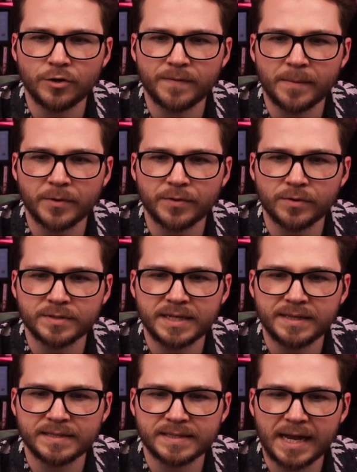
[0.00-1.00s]
November
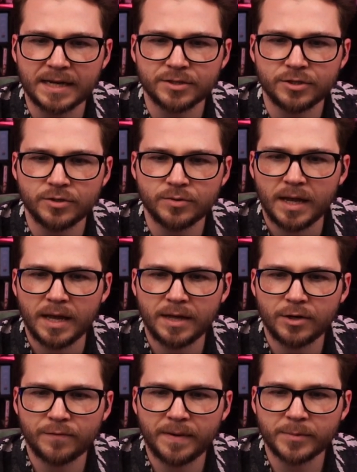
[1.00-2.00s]
13th is Act 2, and
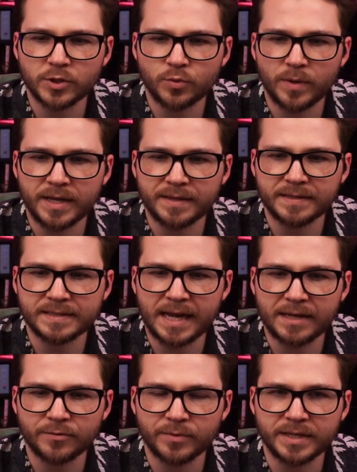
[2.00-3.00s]
November 20th is
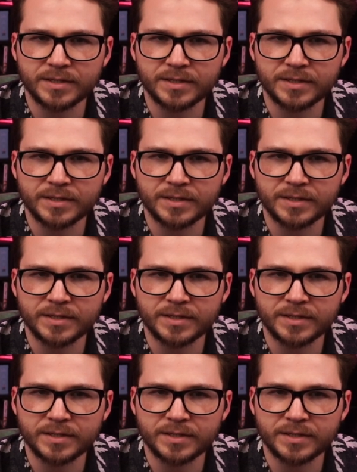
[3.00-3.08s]
Act 3.